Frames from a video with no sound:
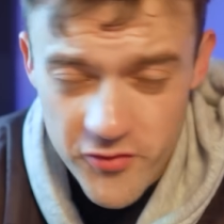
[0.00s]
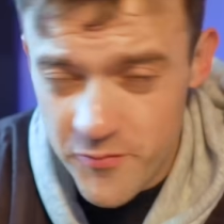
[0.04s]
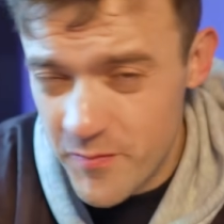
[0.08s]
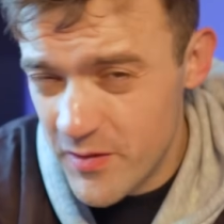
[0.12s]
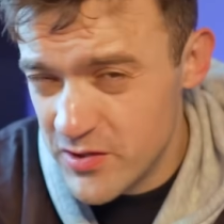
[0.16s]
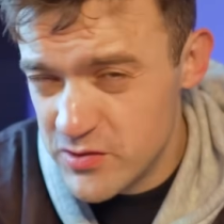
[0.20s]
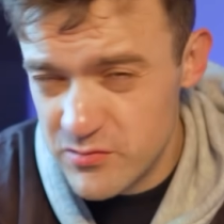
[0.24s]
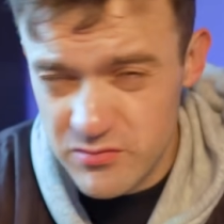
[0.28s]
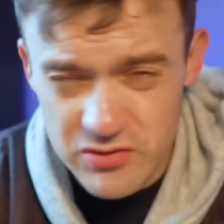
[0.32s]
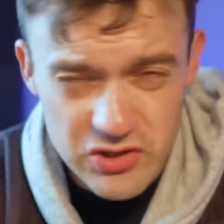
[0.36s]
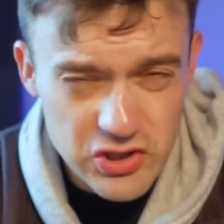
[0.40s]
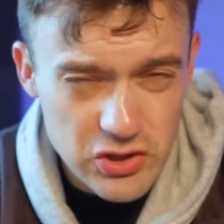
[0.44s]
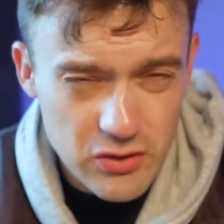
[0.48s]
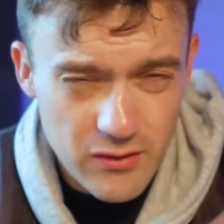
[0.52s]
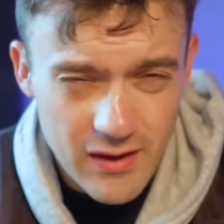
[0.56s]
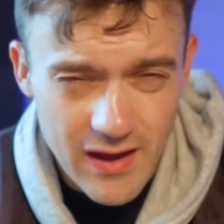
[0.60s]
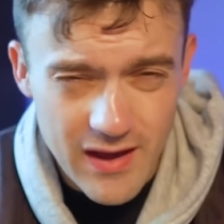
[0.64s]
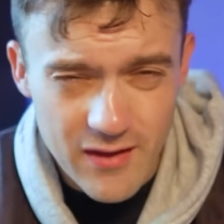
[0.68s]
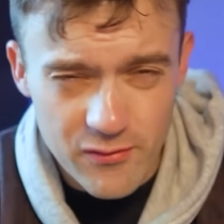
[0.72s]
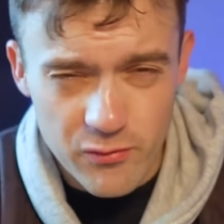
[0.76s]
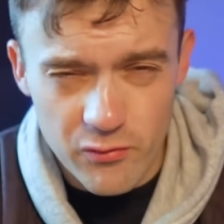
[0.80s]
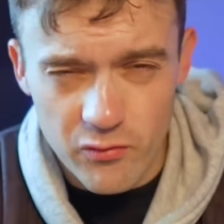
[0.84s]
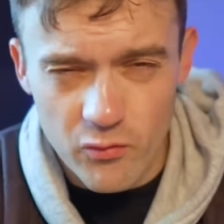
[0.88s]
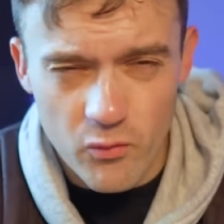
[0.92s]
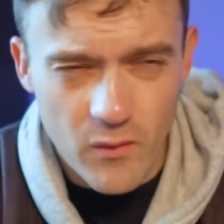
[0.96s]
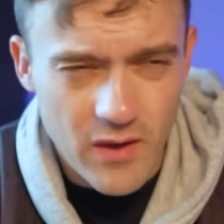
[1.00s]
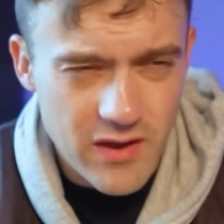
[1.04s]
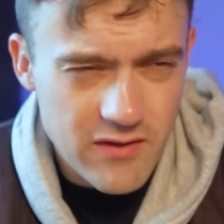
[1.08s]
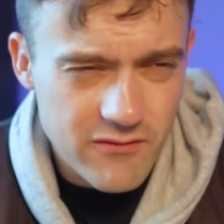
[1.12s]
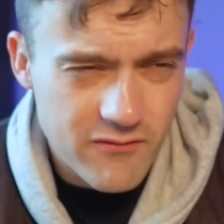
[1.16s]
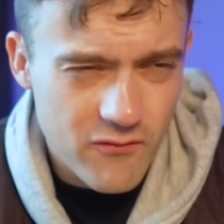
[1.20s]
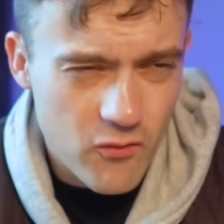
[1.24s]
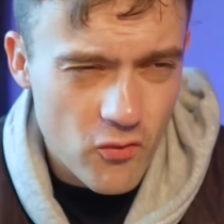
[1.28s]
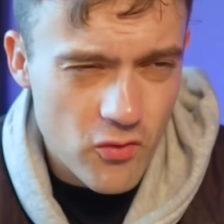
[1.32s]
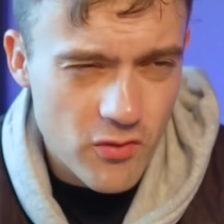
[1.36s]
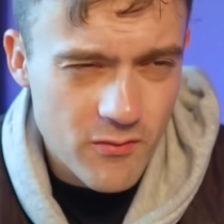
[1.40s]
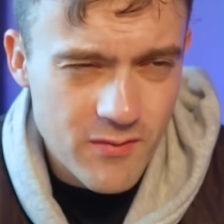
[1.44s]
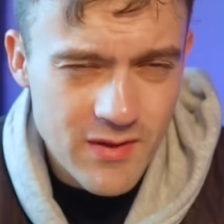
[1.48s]
especially with Newcastle's away
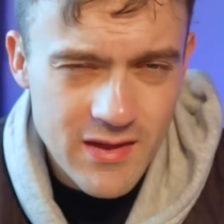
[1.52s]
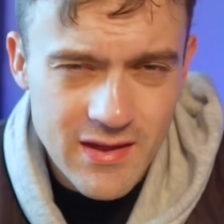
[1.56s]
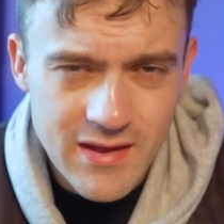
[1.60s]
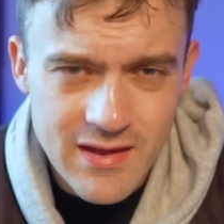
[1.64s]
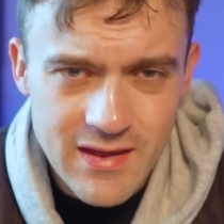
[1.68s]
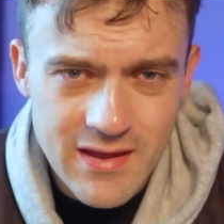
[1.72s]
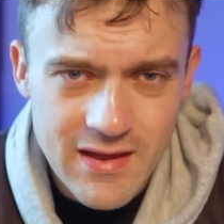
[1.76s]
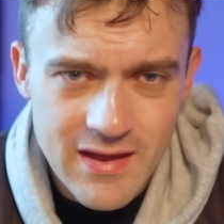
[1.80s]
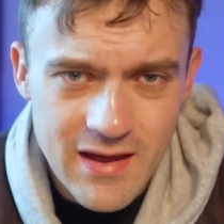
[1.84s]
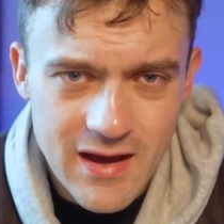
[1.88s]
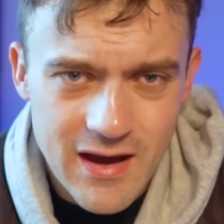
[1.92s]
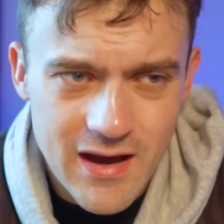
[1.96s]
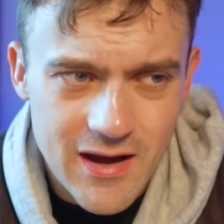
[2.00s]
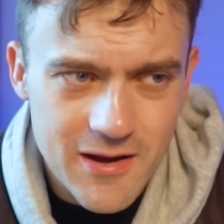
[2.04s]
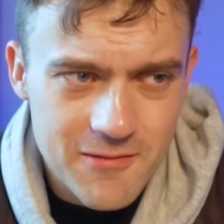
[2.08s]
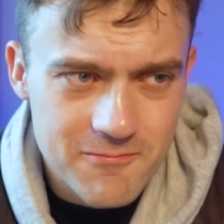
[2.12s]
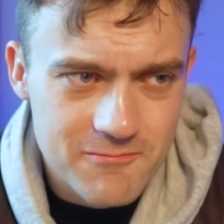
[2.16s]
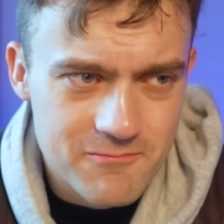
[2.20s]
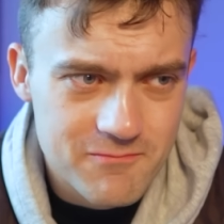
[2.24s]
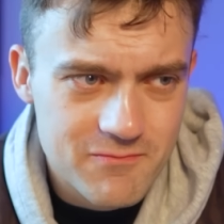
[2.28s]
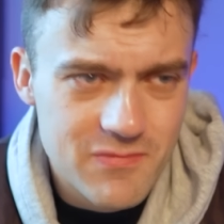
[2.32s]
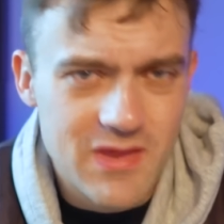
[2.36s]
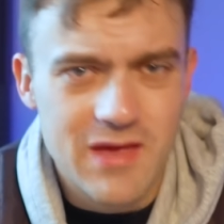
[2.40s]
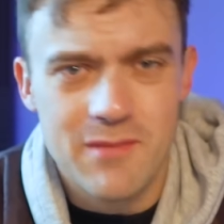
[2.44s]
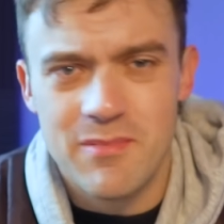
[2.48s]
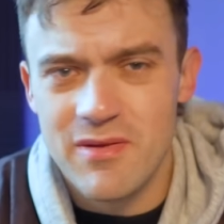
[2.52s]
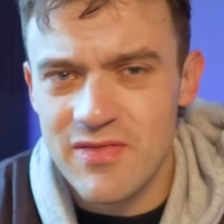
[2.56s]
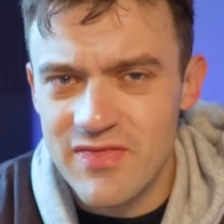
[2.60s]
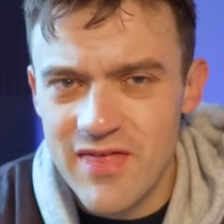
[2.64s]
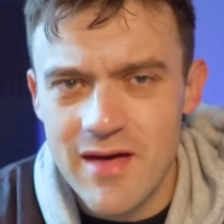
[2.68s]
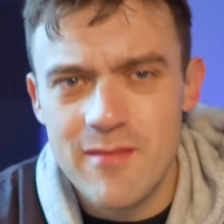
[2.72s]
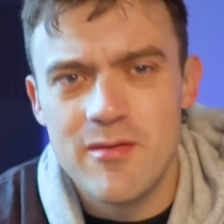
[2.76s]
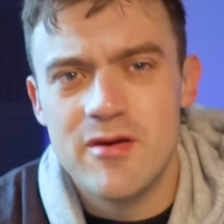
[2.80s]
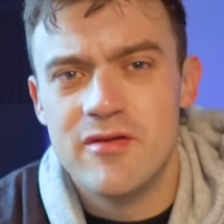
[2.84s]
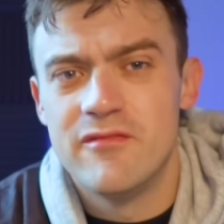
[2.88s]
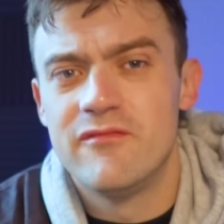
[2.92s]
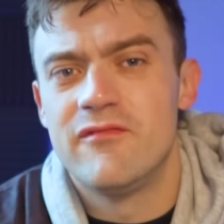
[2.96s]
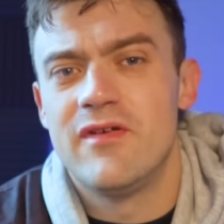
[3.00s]
form. Um, it'd be
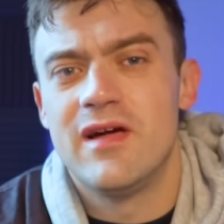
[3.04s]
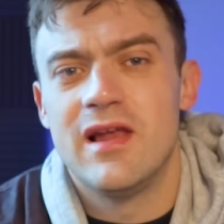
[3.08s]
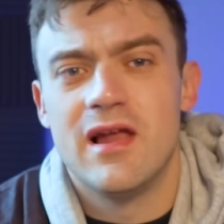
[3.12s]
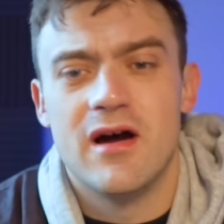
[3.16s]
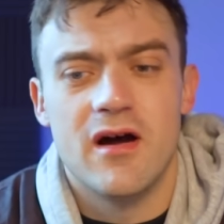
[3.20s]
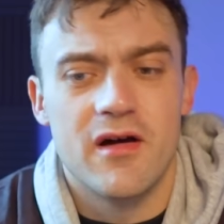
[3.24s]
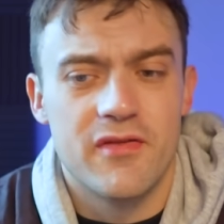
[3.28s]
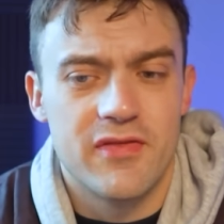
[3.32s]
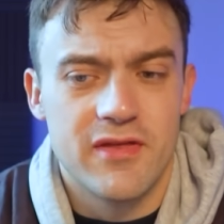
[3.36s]
them and Villa.